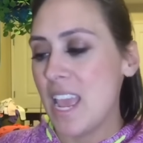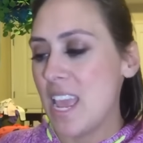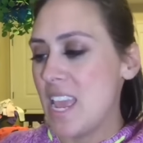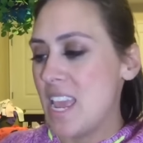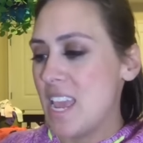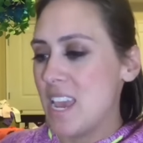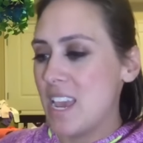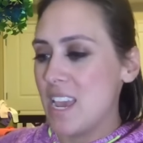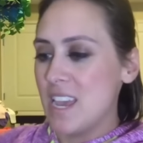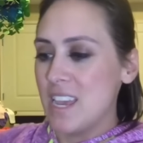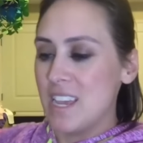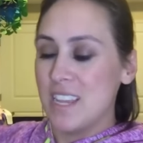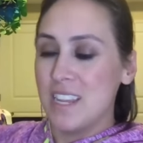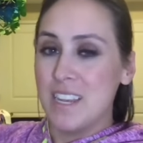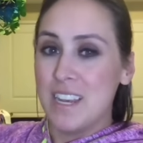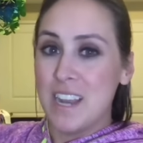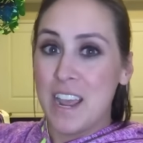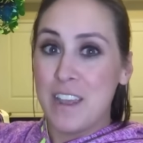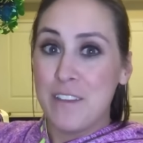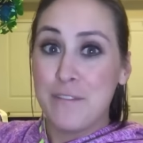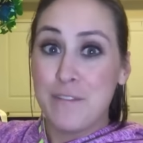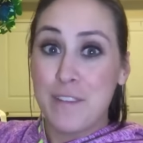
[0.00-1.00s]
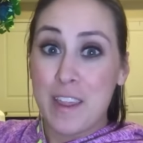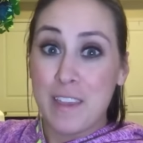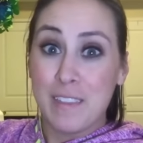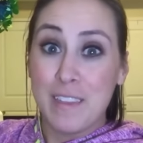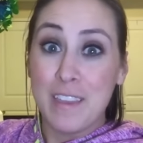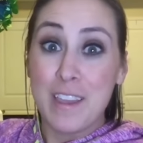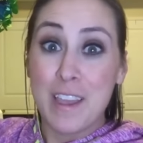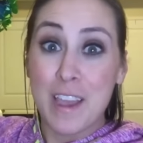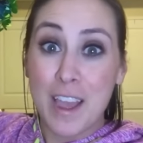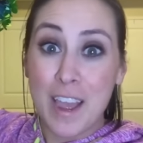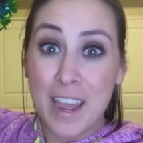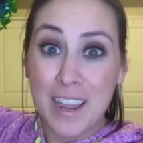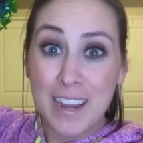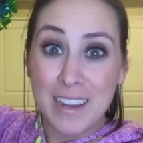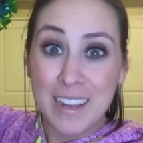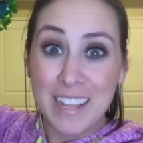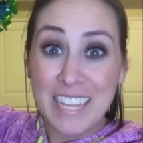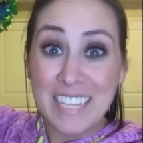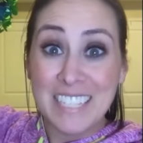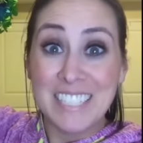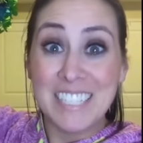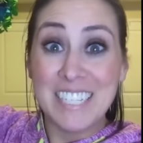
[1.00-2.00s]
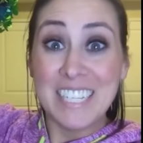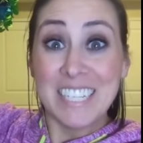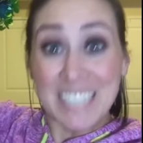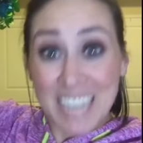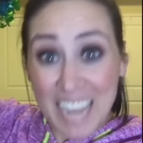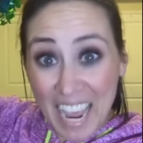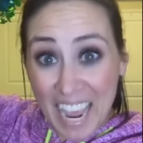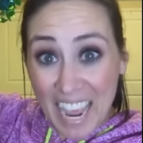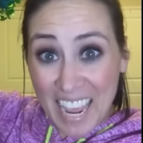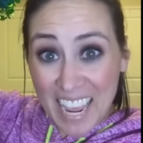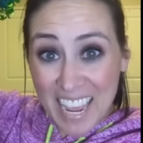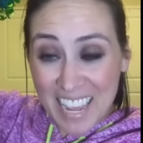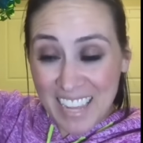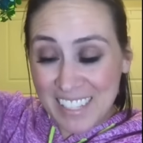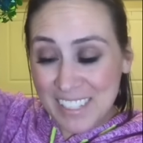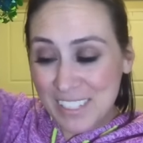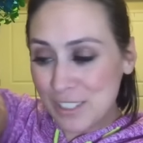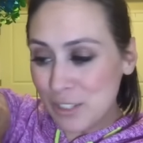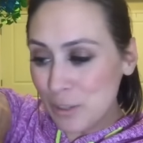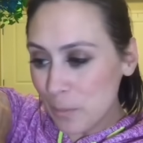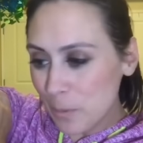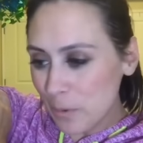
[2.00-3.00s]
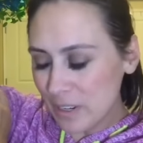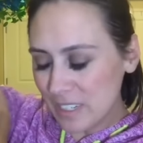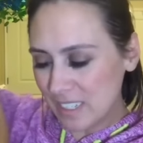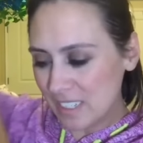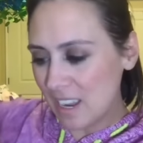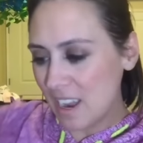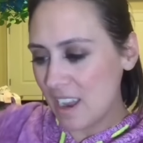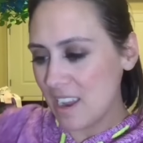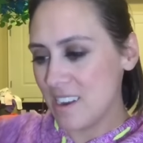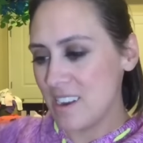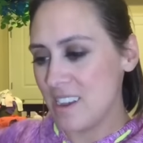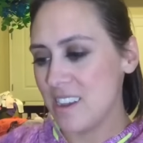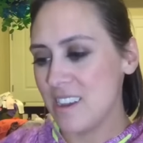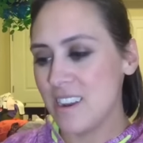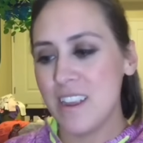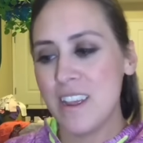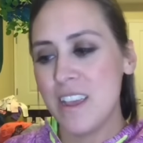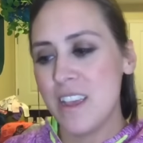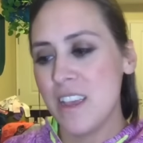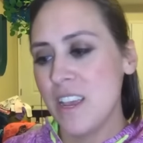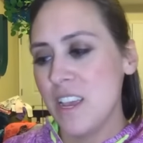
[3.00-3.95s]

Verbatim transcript: and I finally got it today. Super excited.